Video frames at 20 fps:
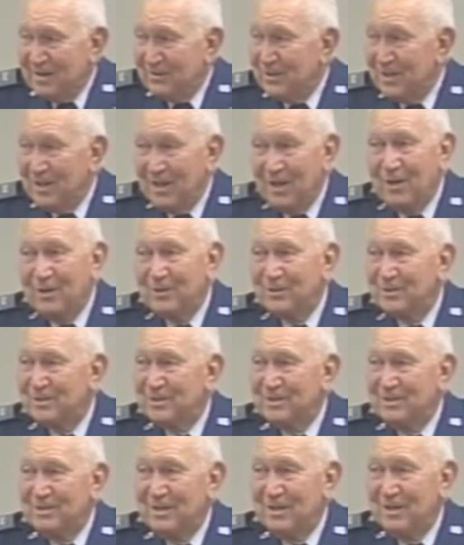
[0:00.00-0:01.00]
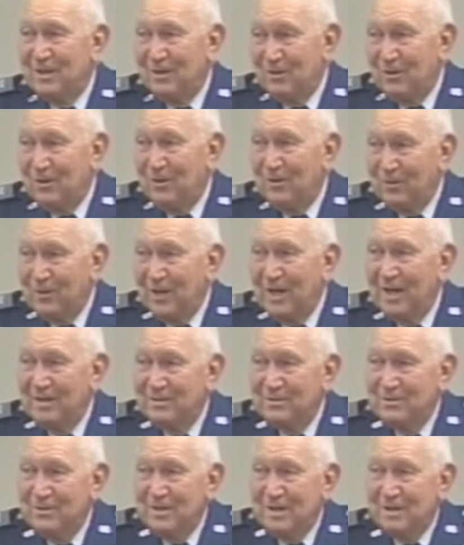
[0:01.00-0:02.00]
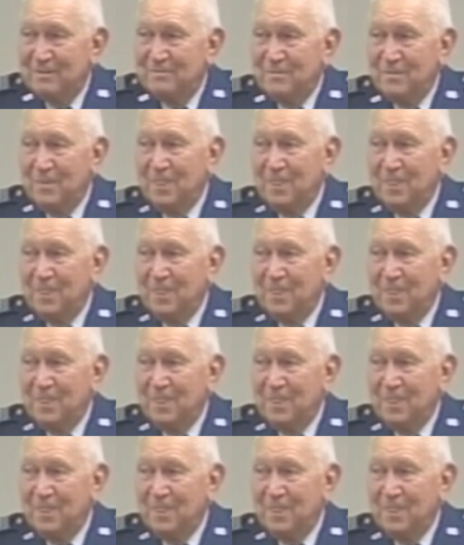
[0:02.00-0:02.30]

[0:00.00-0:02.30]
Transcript: we lost on, on that trip.